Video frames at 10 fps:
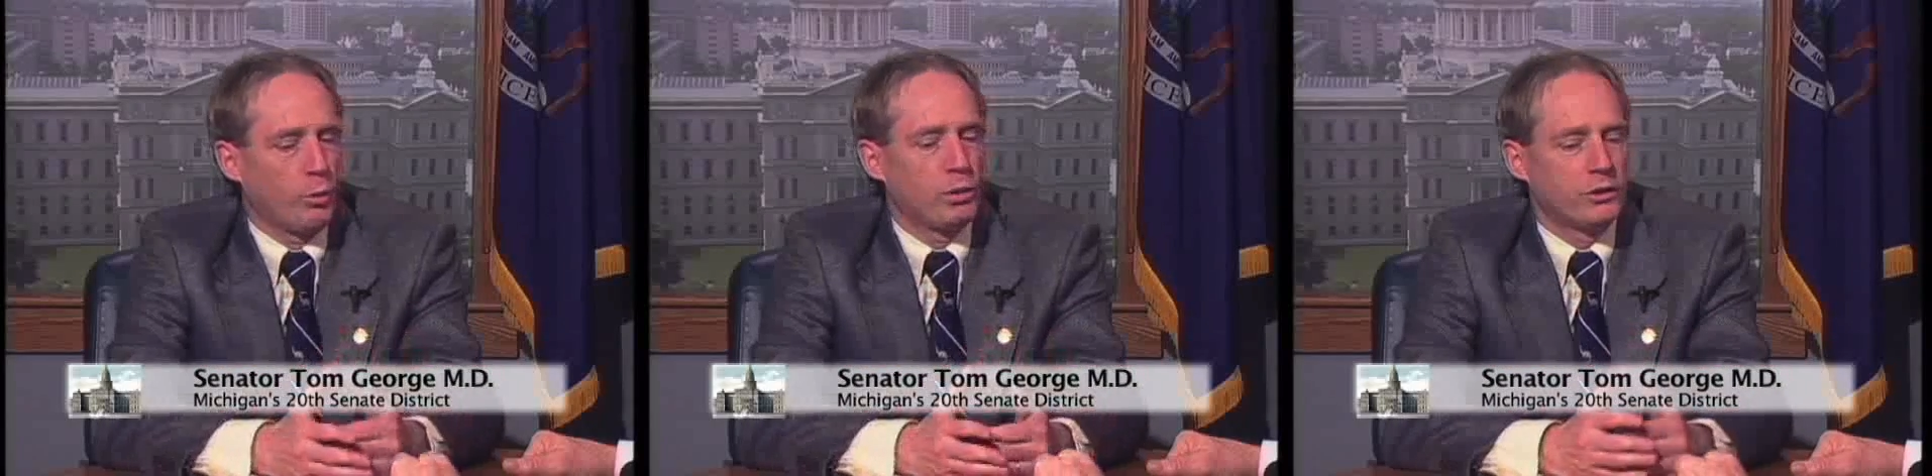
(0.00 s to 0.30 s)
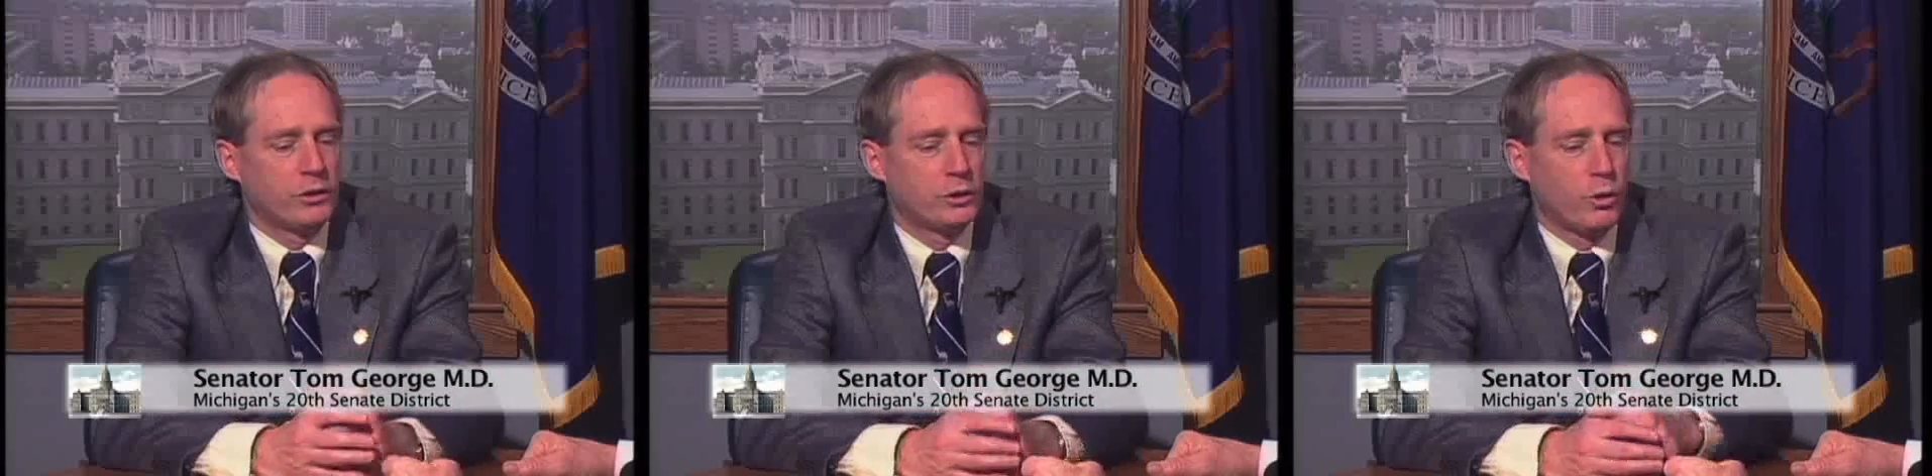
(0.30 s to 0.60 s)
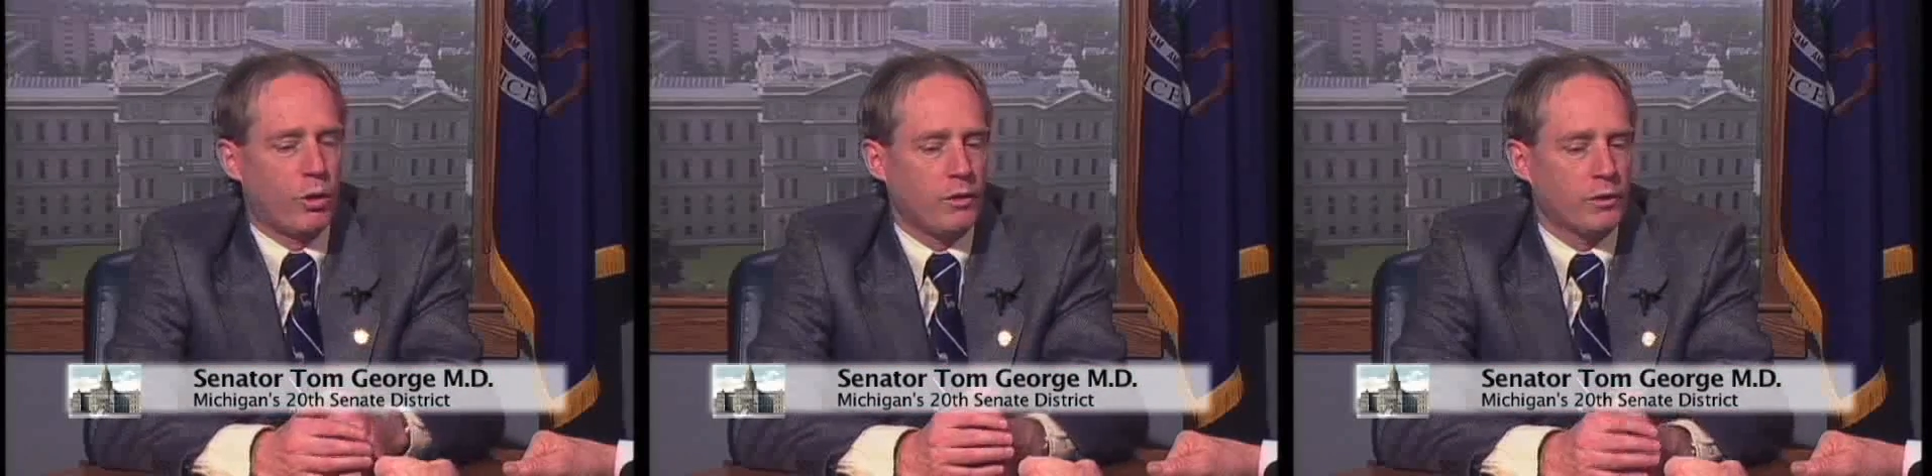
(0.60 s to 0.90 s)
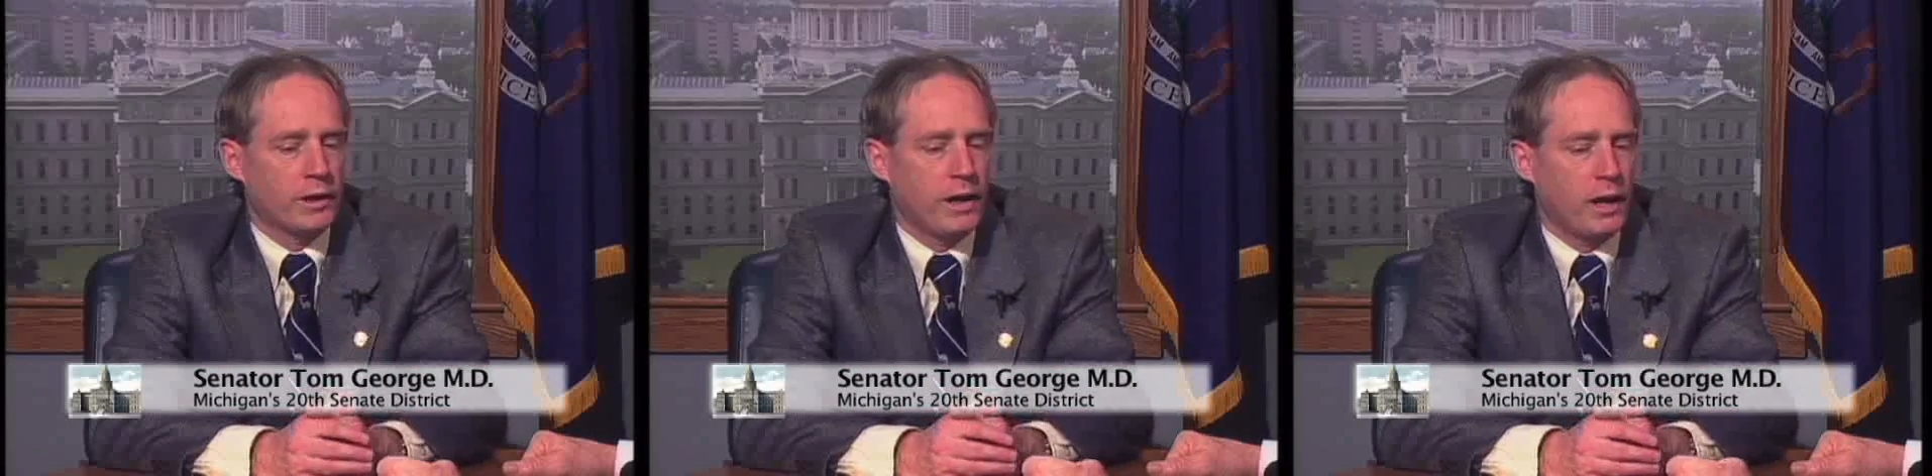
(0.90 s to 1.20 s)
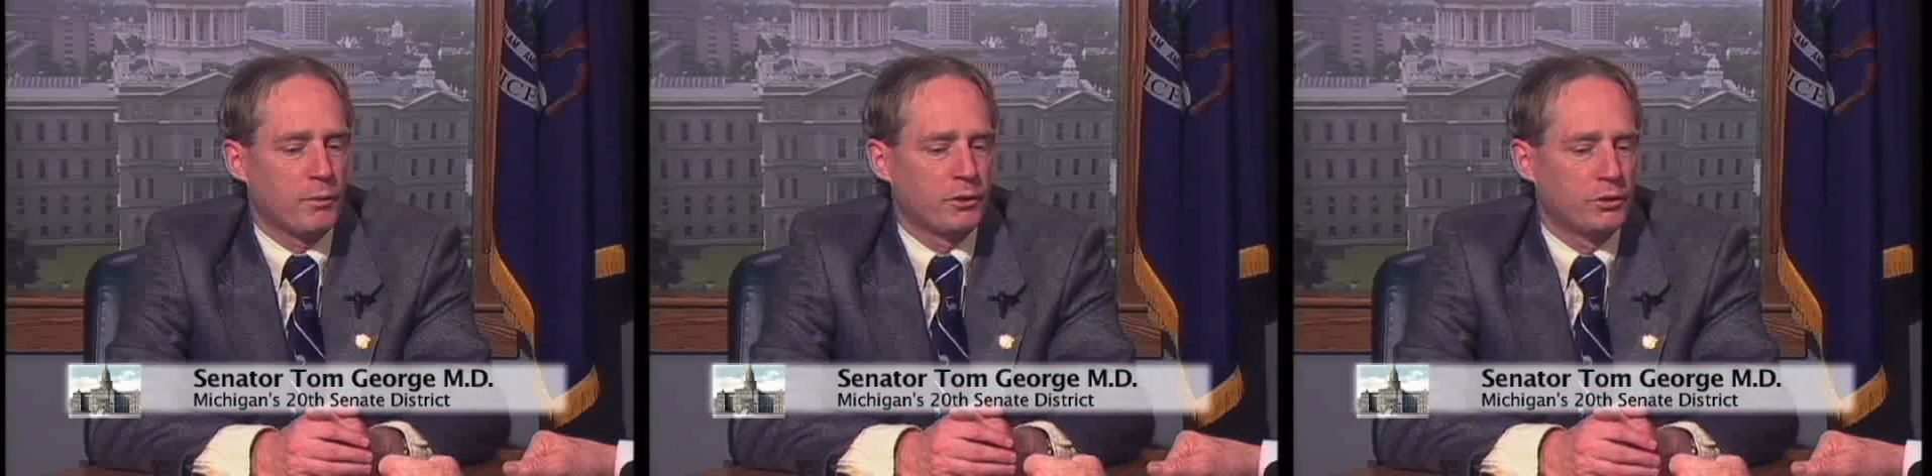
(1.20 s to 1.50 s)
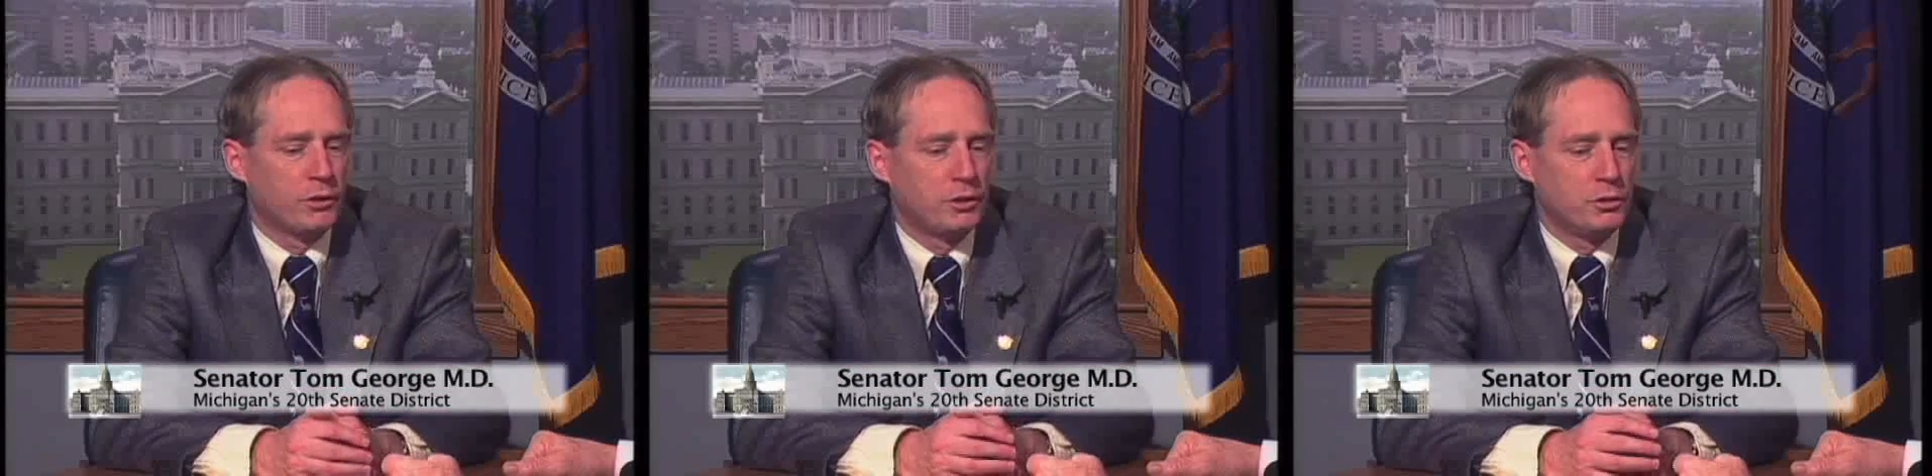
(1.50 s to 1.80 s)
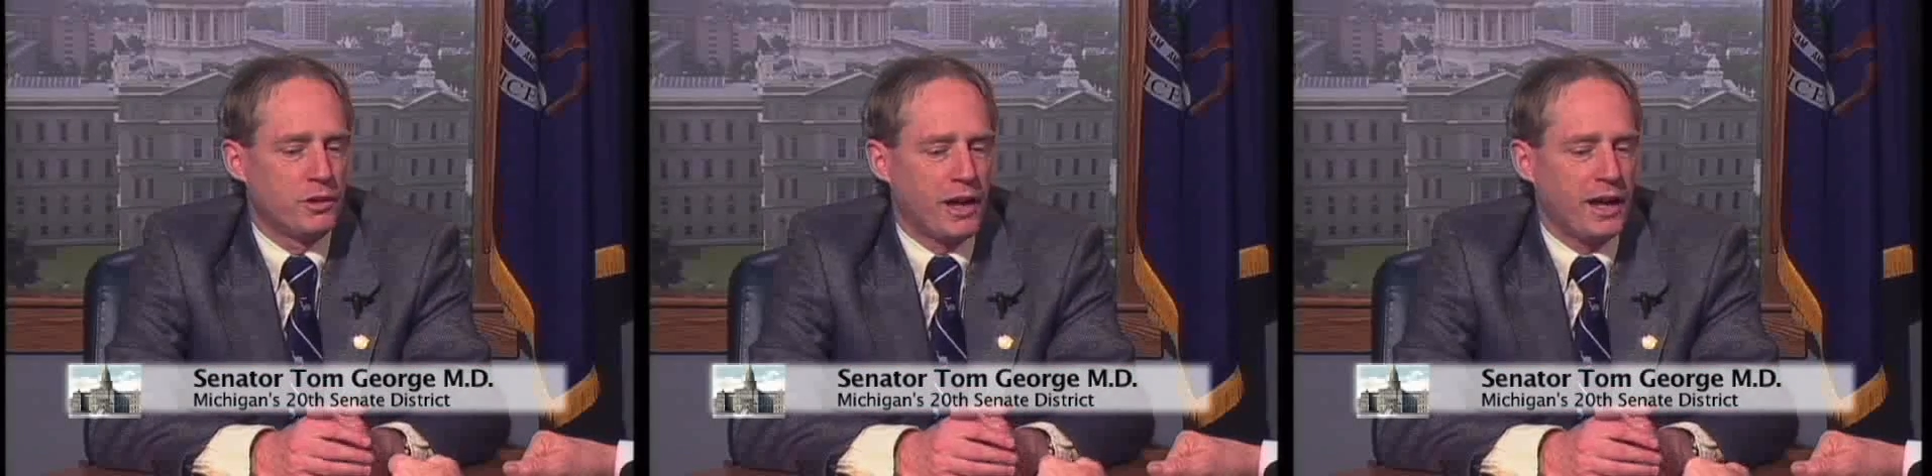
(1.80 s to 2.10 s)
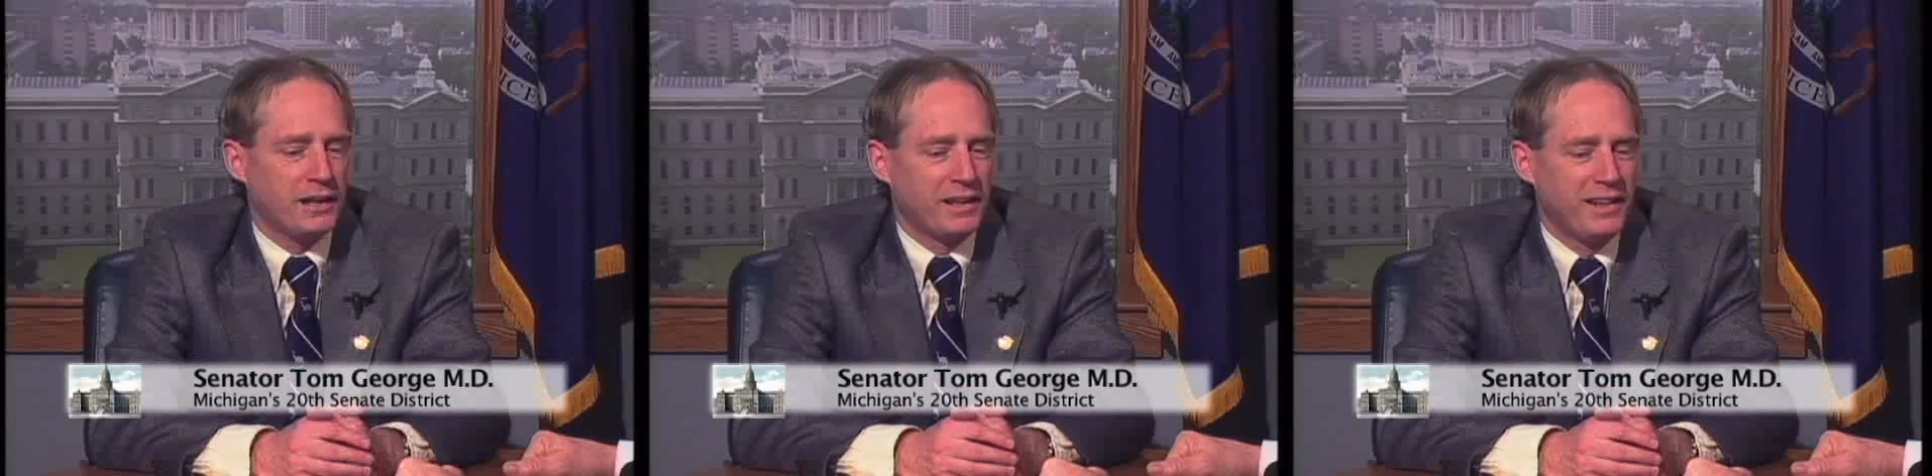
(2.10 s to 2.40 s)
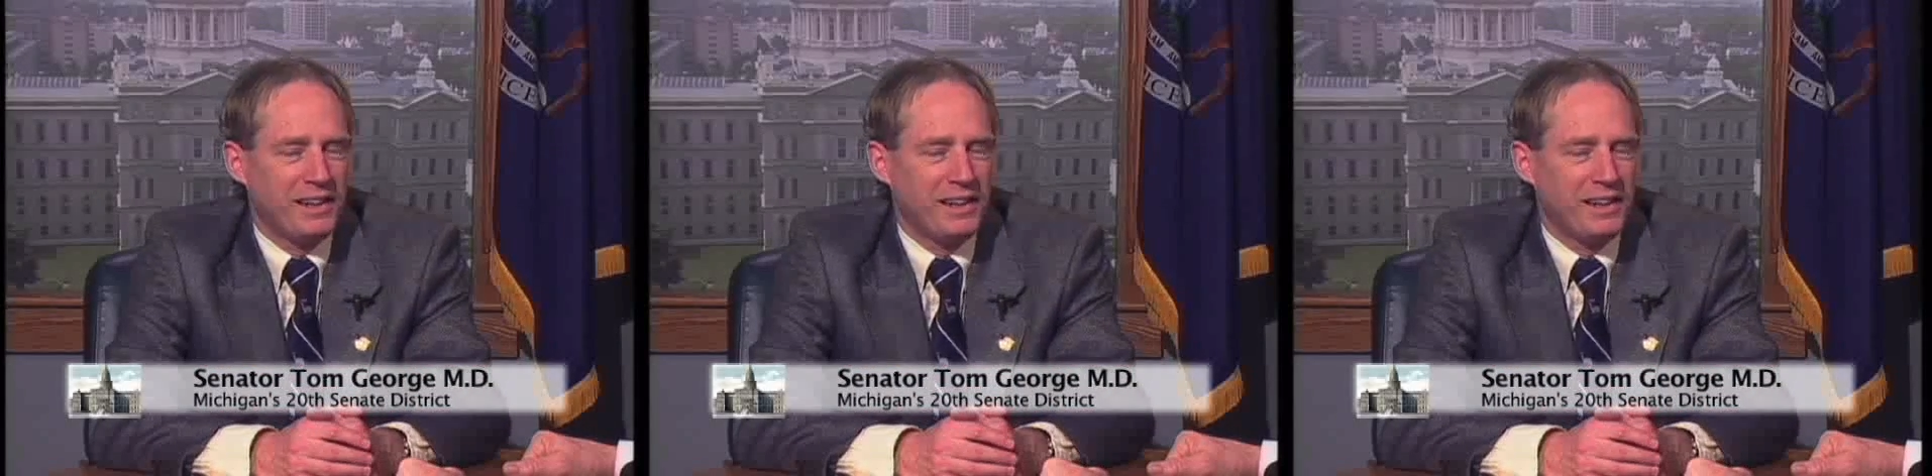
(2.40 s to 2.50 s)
opens the door for Kalamazoo to do that,